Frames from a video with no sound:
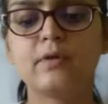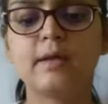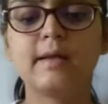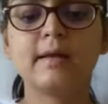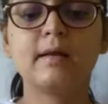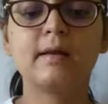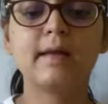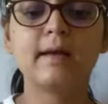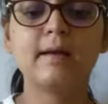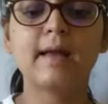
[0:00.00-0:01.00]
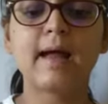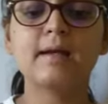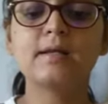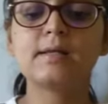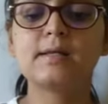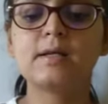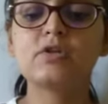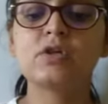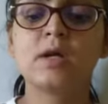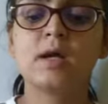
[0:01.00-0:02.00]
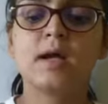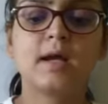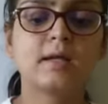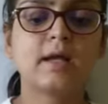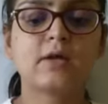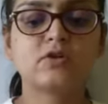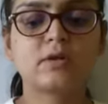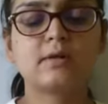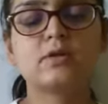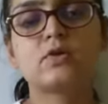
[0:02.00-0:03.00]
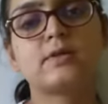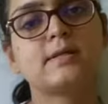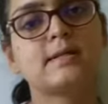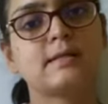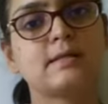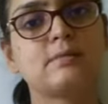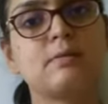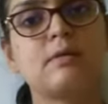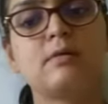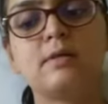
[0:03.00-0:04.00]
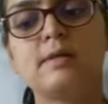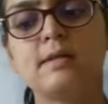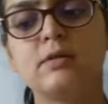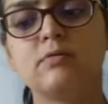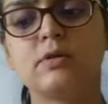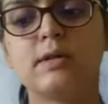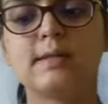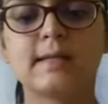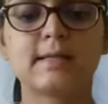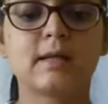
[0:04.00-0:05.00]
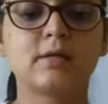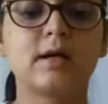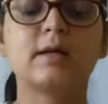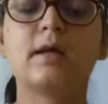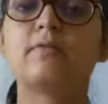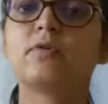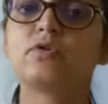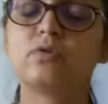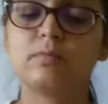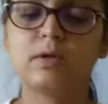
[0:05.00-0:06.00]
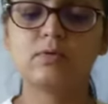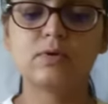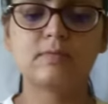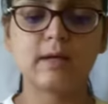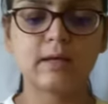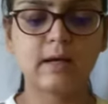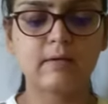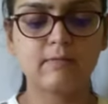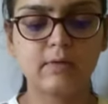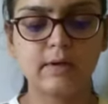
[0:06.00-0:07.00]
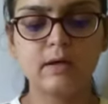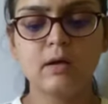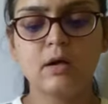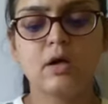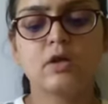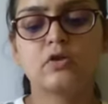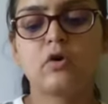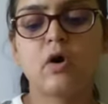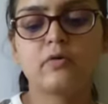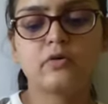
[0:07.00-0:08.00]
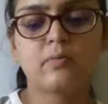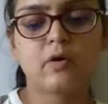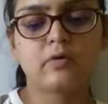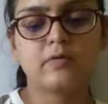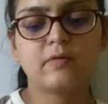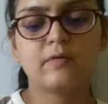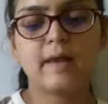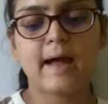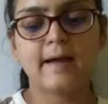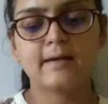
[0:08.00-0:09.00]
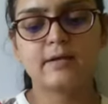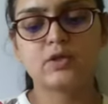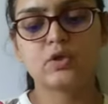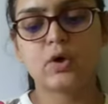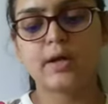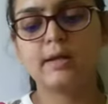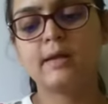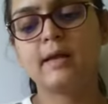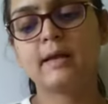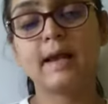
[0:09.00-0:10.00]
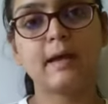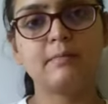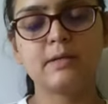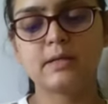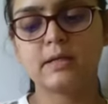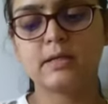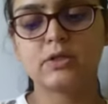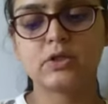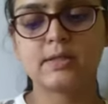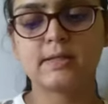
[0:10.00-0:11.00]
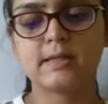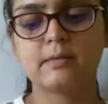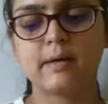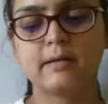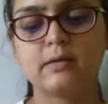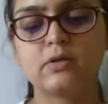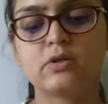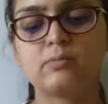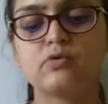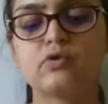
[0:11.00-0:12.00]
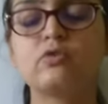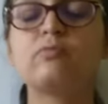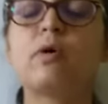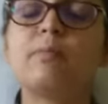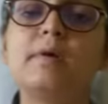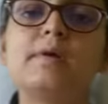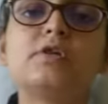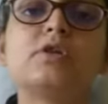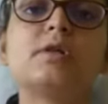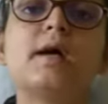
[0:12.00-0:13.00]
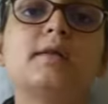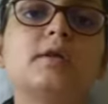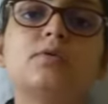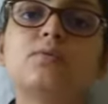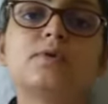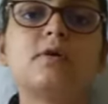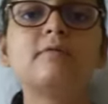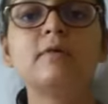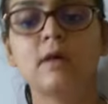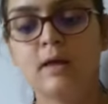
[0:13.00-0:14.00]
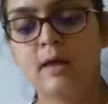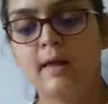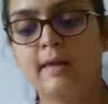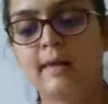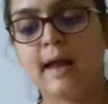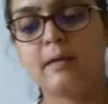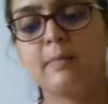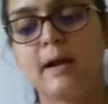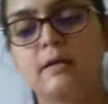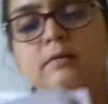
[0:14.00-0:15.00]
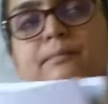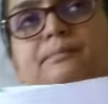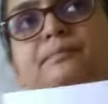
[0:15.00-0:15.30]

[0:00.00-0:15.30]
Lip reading: Land is rich in natural resources such as minerals, nutrients, etc., and therefore should be used very carefully. The topography of a land, its soil, climate conditions determine the distribution of population and the use of land pattern.